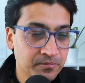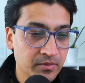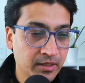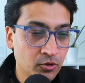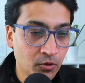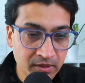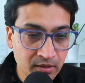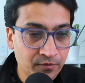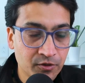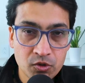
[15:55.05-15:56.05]
And you've been
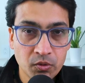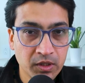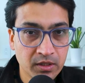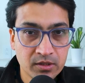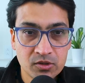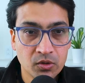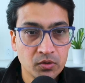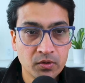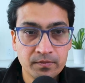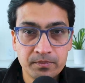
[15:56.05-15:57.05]
there for 2 years, so
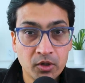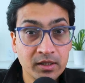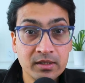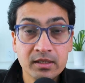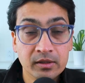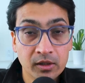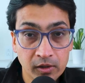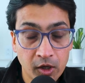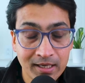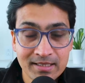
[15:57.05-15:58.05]
you've probably done a
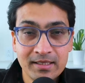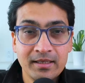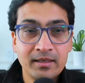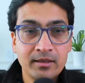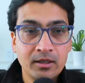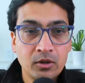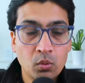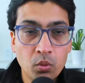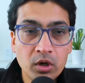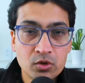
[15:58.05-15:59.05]
lot.
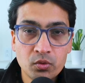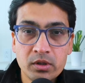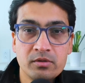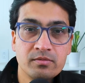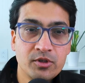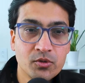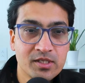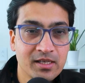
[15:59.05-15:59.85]
What would you say